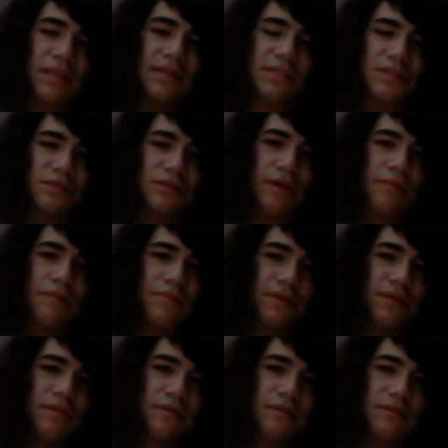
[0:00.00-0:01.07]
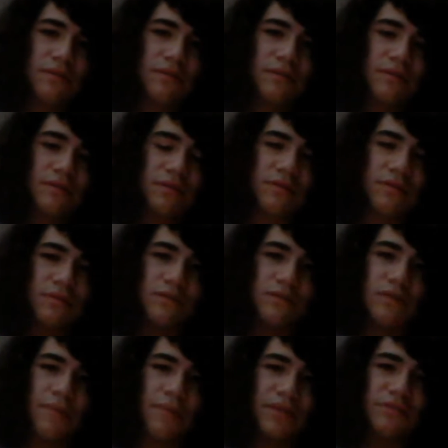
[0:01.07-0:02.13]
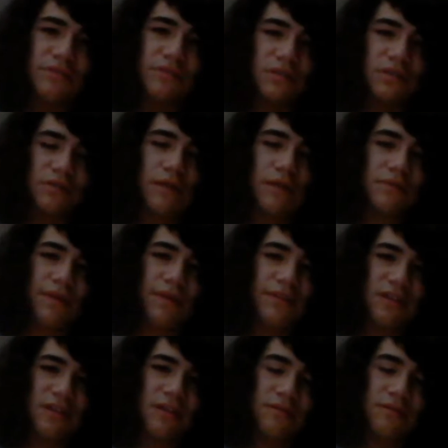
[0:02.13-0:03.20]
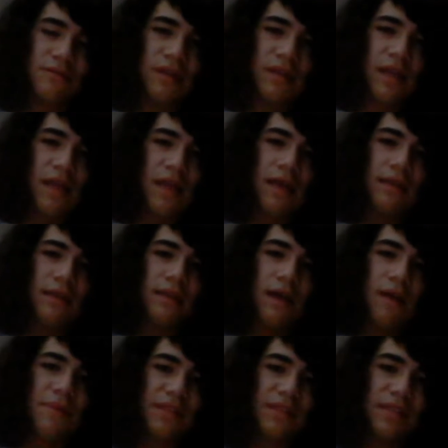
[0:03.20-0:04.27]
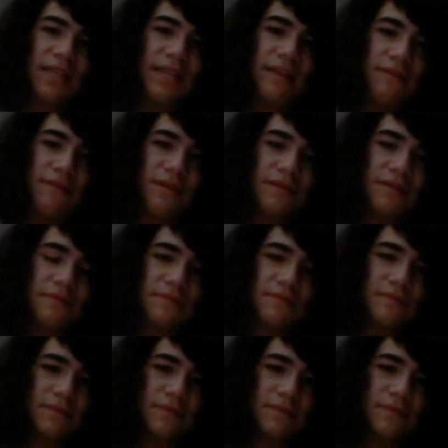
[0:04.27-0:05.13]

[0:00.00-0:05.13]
that subscribe button to subscribe to my channel. The link of it